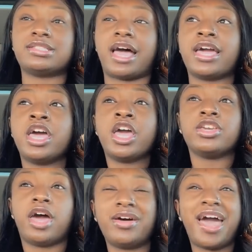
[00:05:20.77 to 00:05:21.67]
Like,
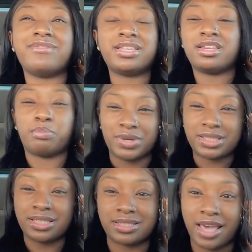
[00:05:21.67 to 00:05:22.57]
y'all don't have nothing to bring
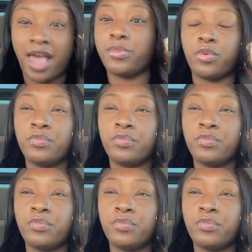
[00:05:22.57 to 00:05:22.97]
to the table.